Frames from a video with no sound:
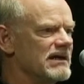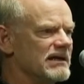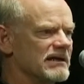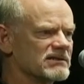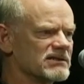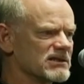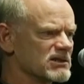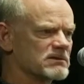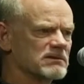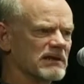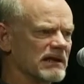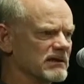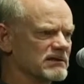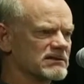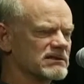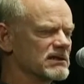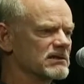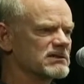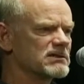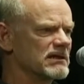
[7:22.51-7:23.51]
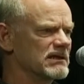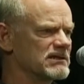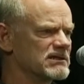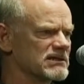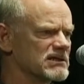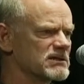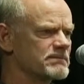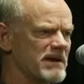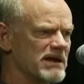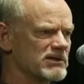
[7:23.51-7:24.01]
It's a
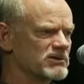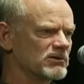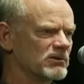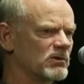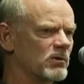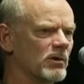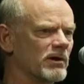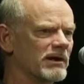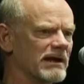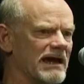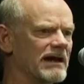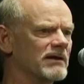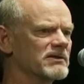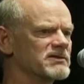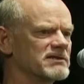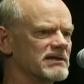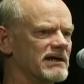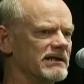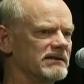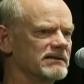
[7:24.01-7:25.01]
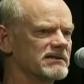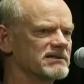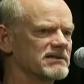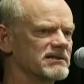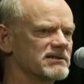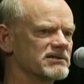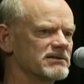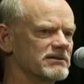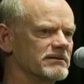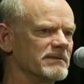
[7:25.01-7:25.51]
special court outside the
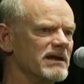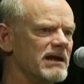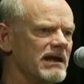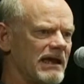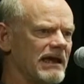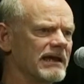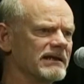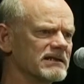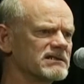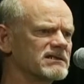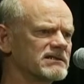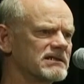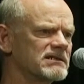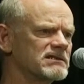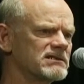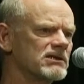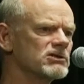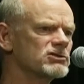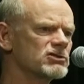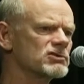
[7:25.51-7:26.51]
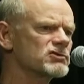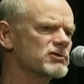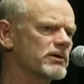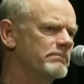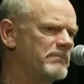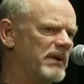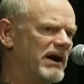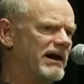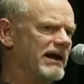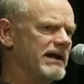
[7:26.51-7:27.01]
system, and its decisions are
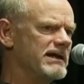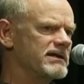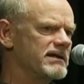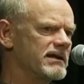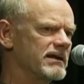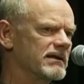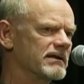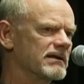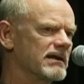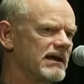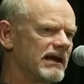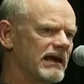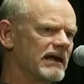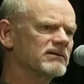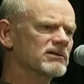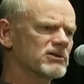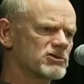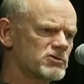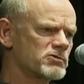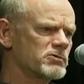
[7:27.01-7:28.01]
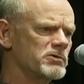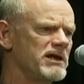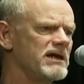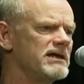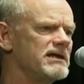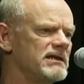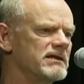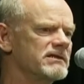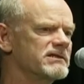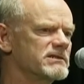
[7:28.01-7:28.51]
binding, and the
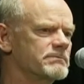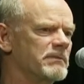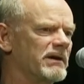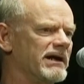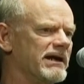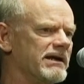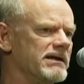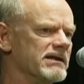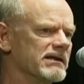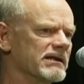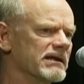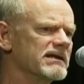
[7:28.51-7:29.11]
treaty is binding.